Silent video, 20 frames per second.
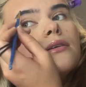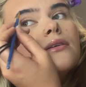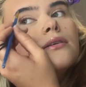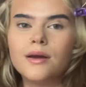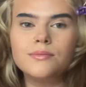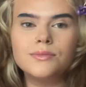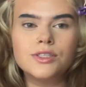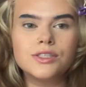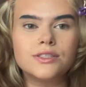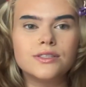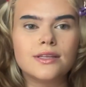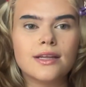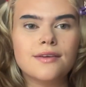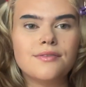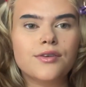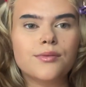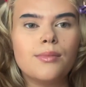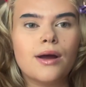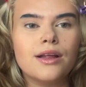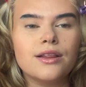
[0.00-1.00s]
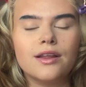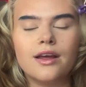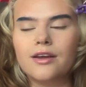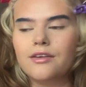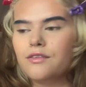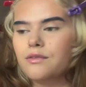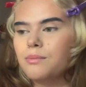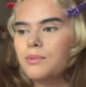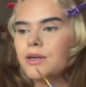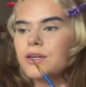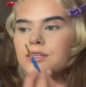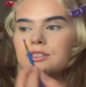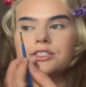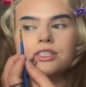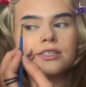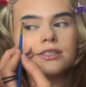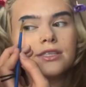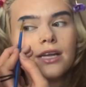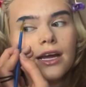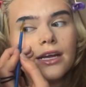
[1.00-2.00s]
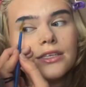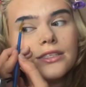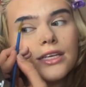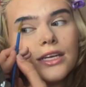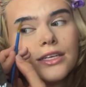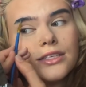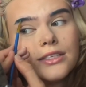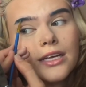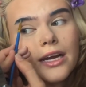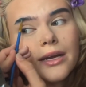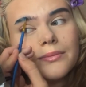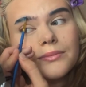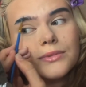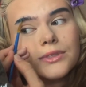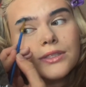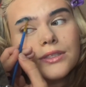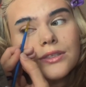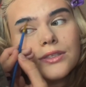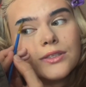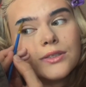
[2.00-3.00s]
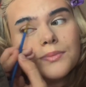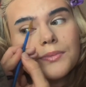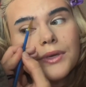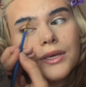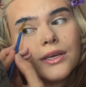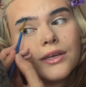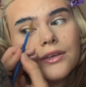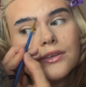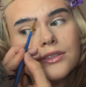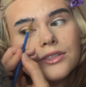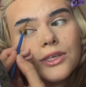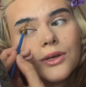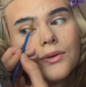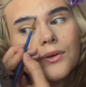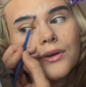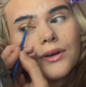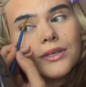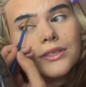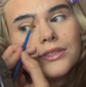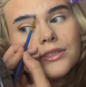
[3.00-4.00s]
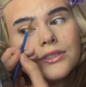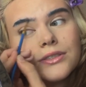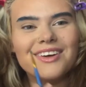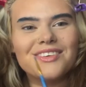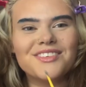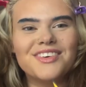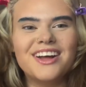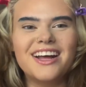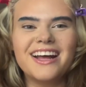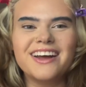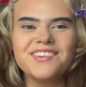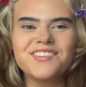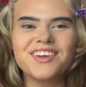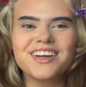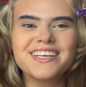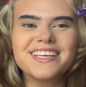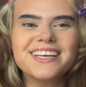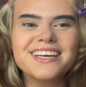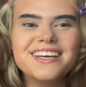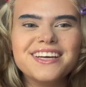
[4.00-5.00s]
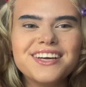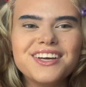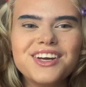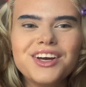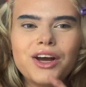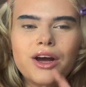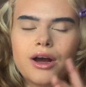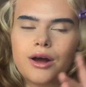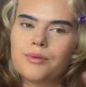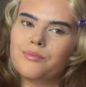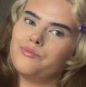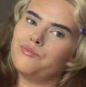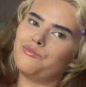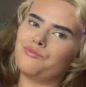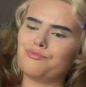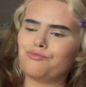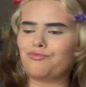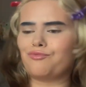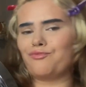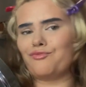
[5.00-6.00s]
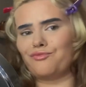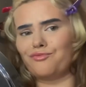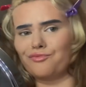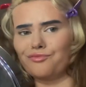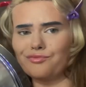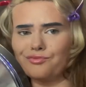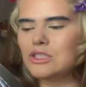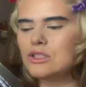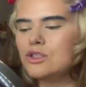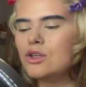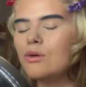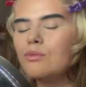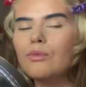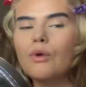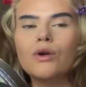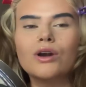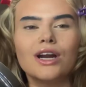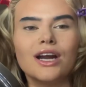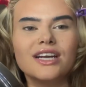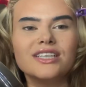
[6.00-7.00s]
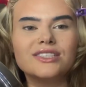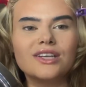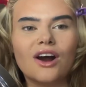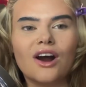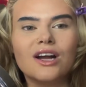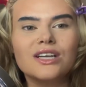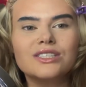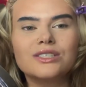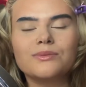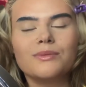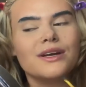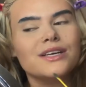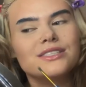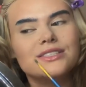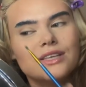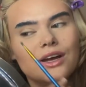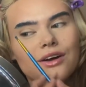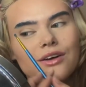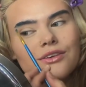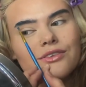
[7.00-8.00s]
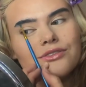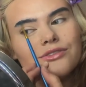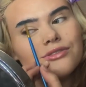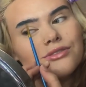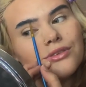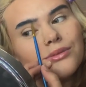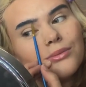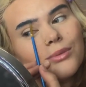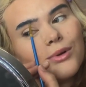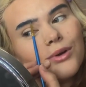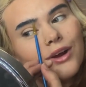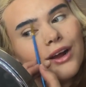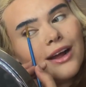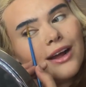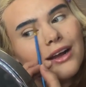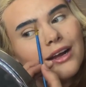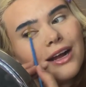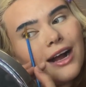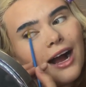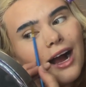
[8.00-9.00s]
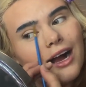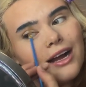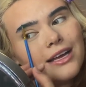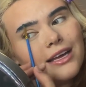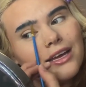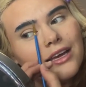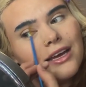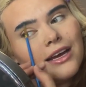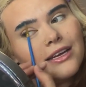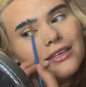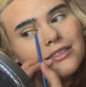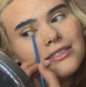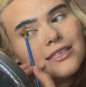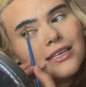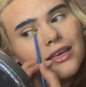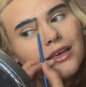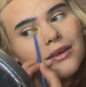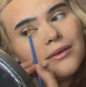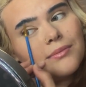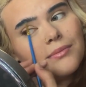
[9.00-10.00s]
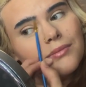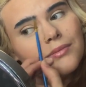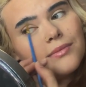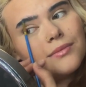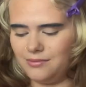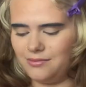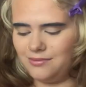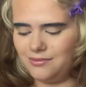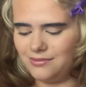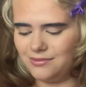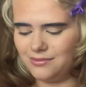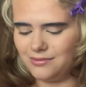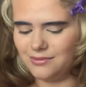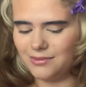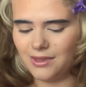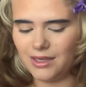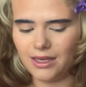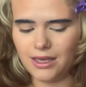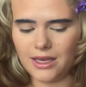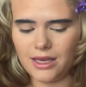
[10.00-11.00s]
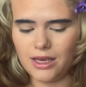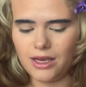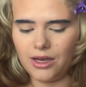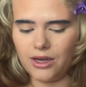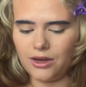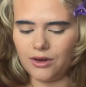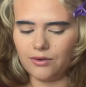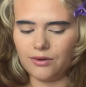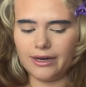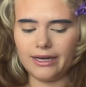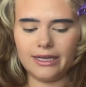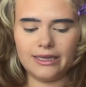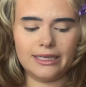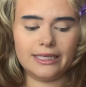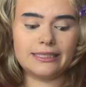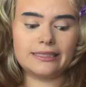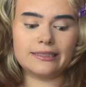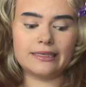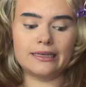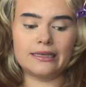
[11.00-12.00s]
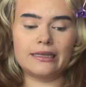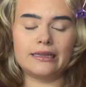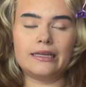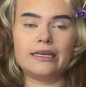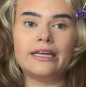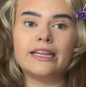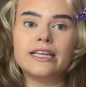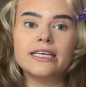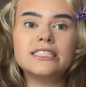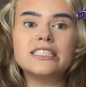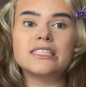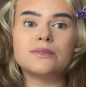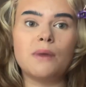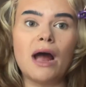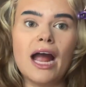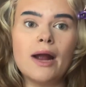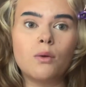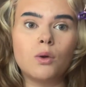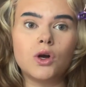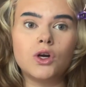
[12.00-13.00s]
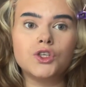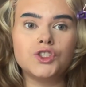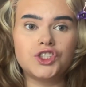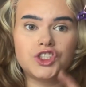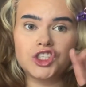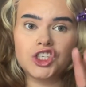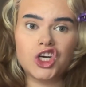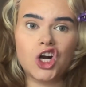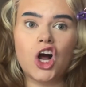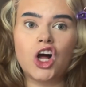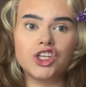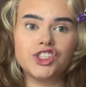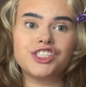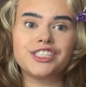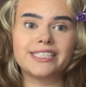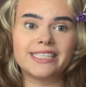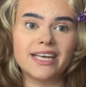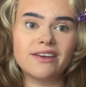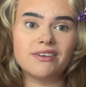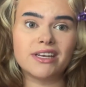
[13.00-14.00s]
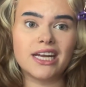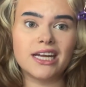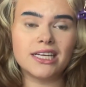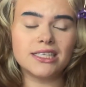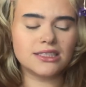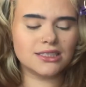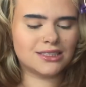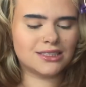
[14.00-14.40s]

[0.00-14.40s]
I'm just living my life, but it's just at 10 times the speed as yours. I'm like, the more I talk to myself, the more cocky I seem. Realistically, this is my world and you're all just living it.